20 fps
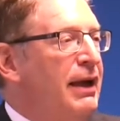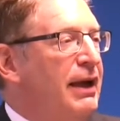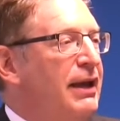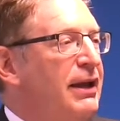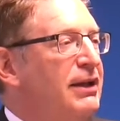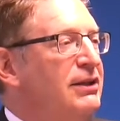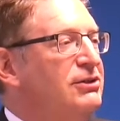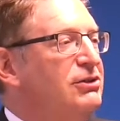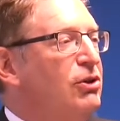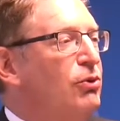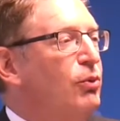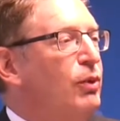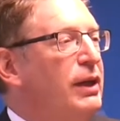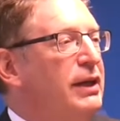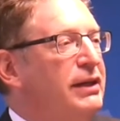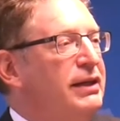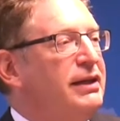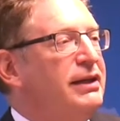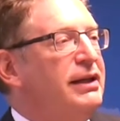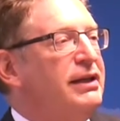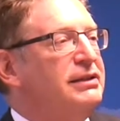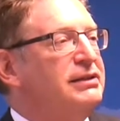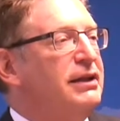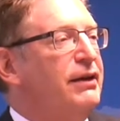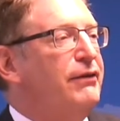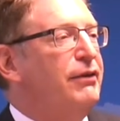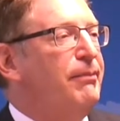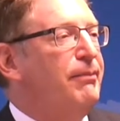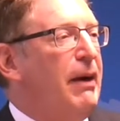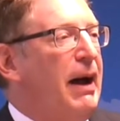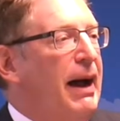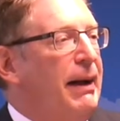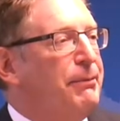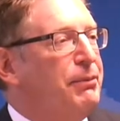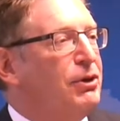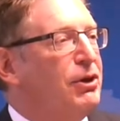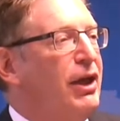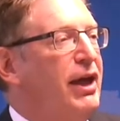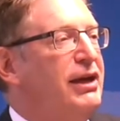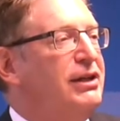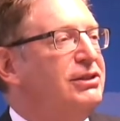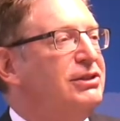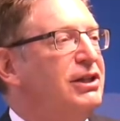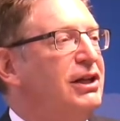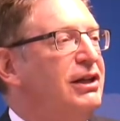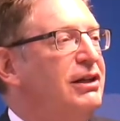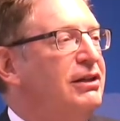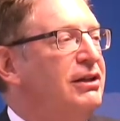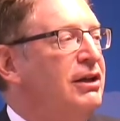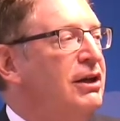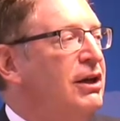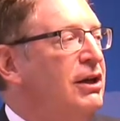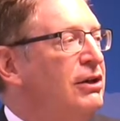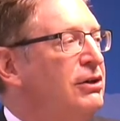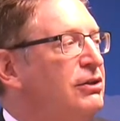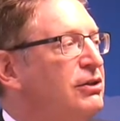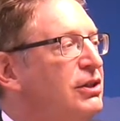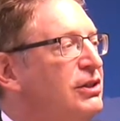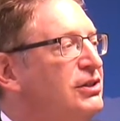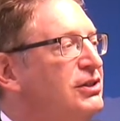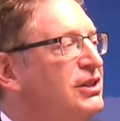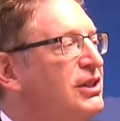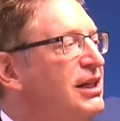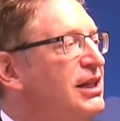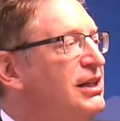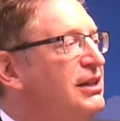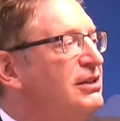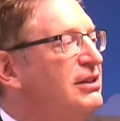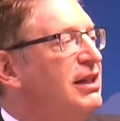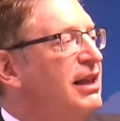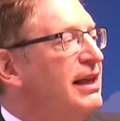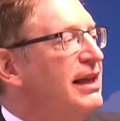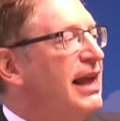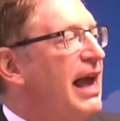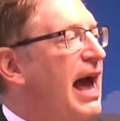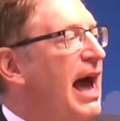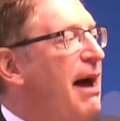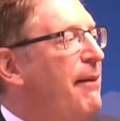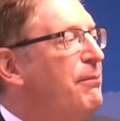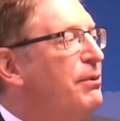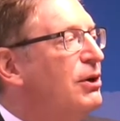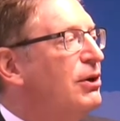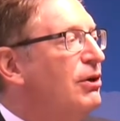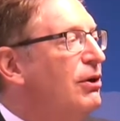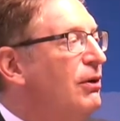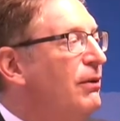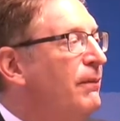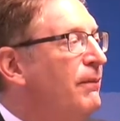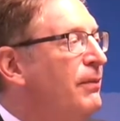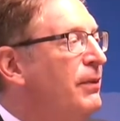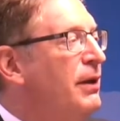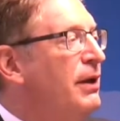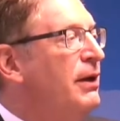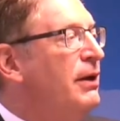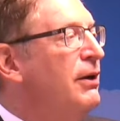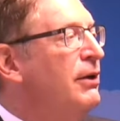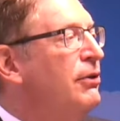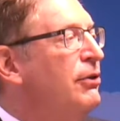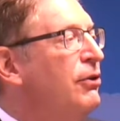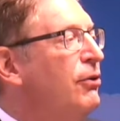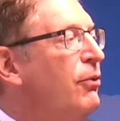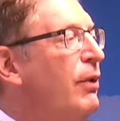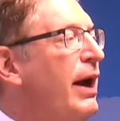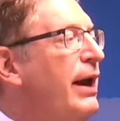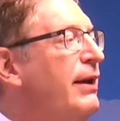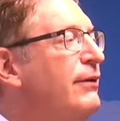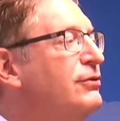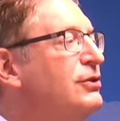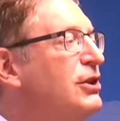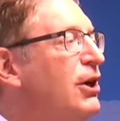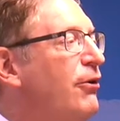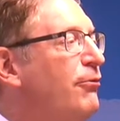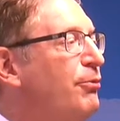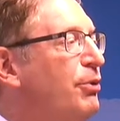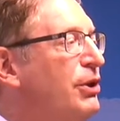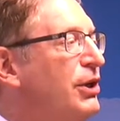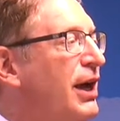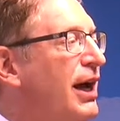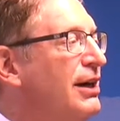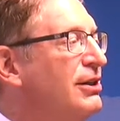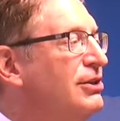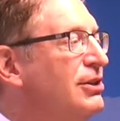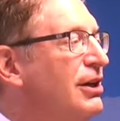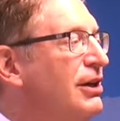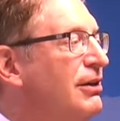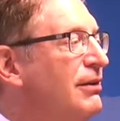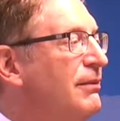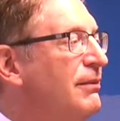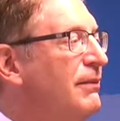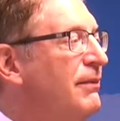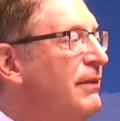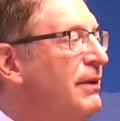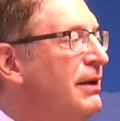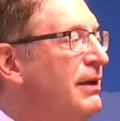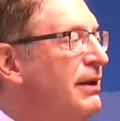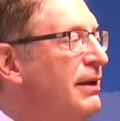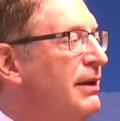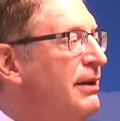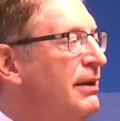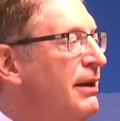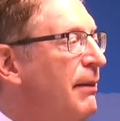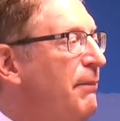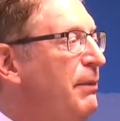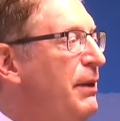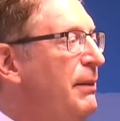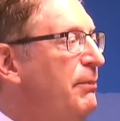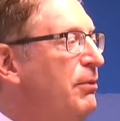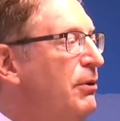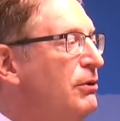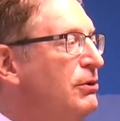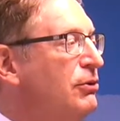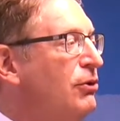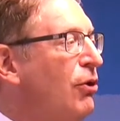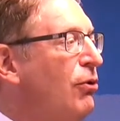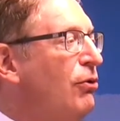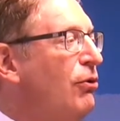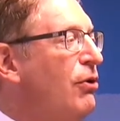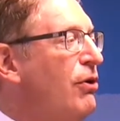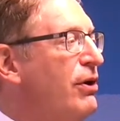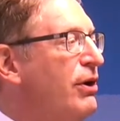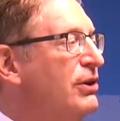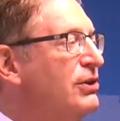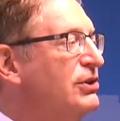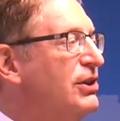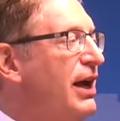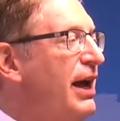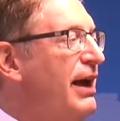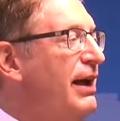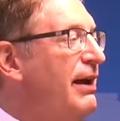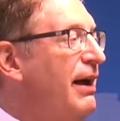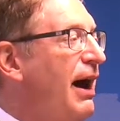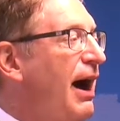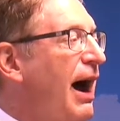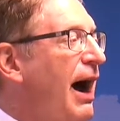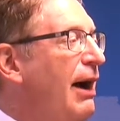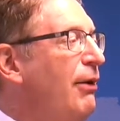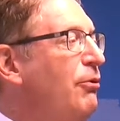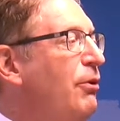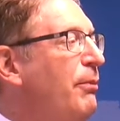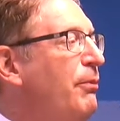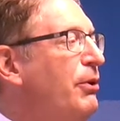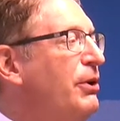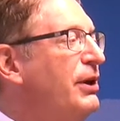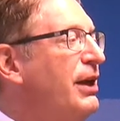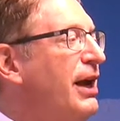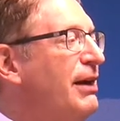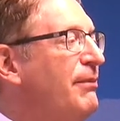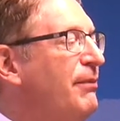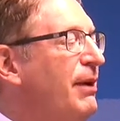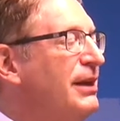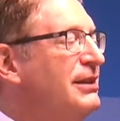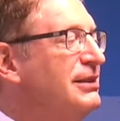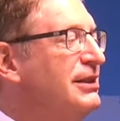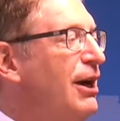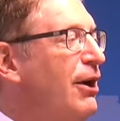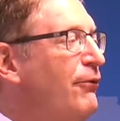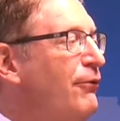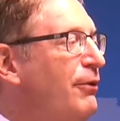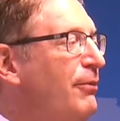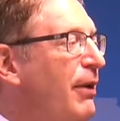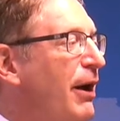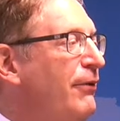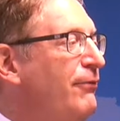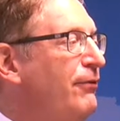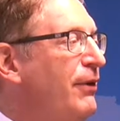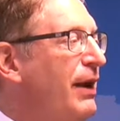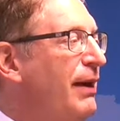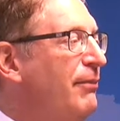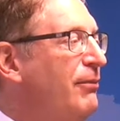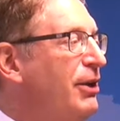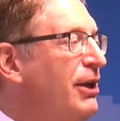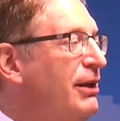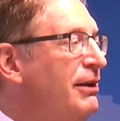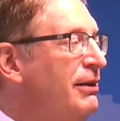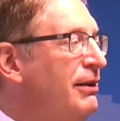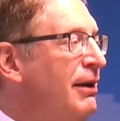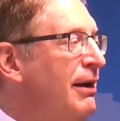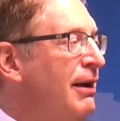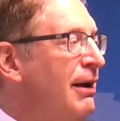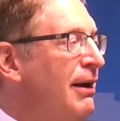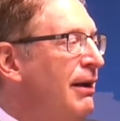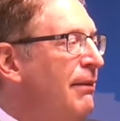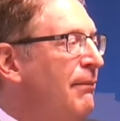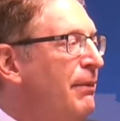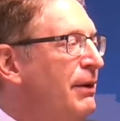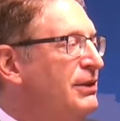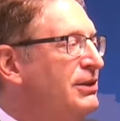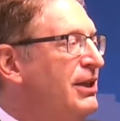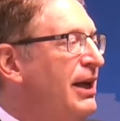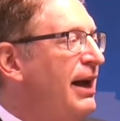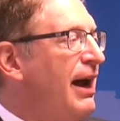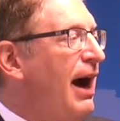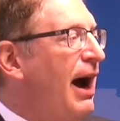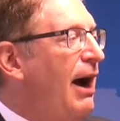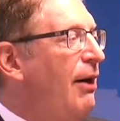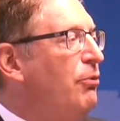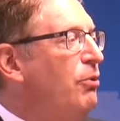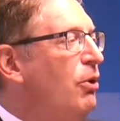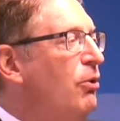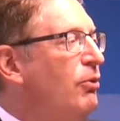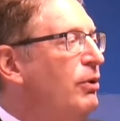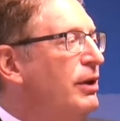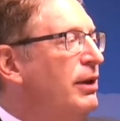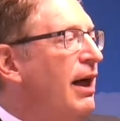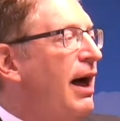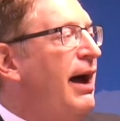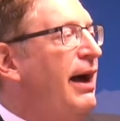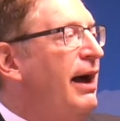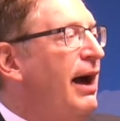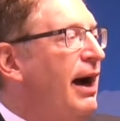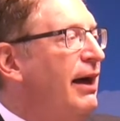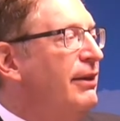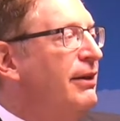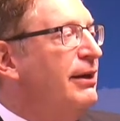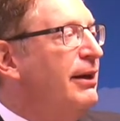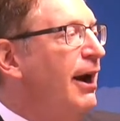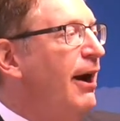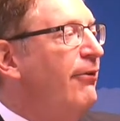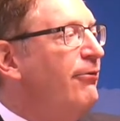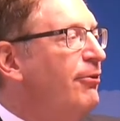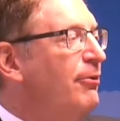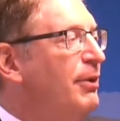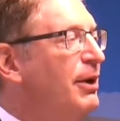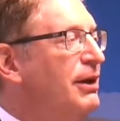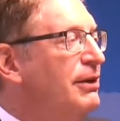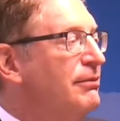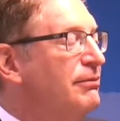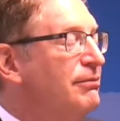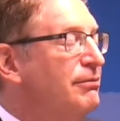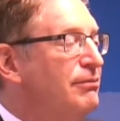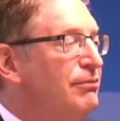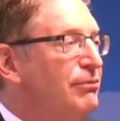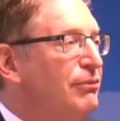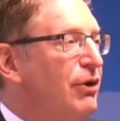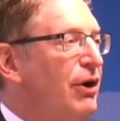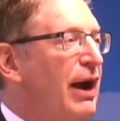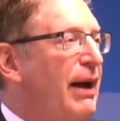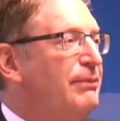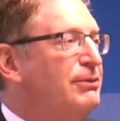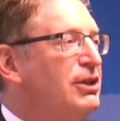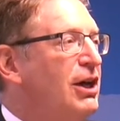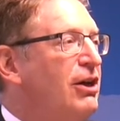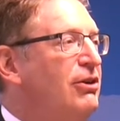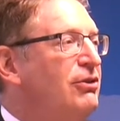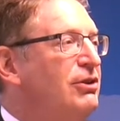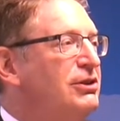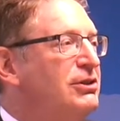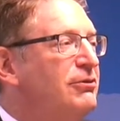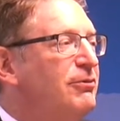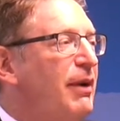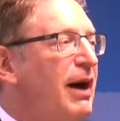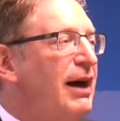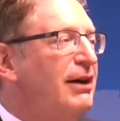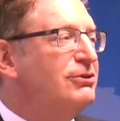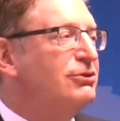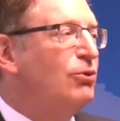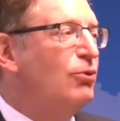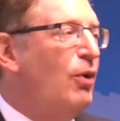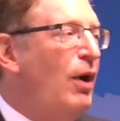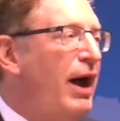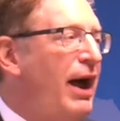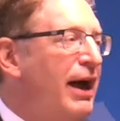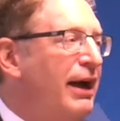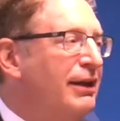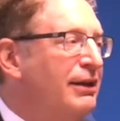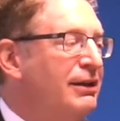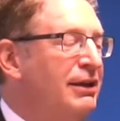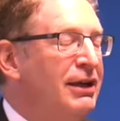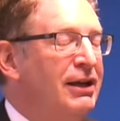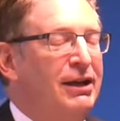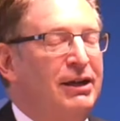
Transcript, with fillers: It is the willingness of the population to cede to the capital the right of self-protection. That people no longer say, I will protect myself and my family, but say, I will rely on the government, perhaps hundreds of miles away,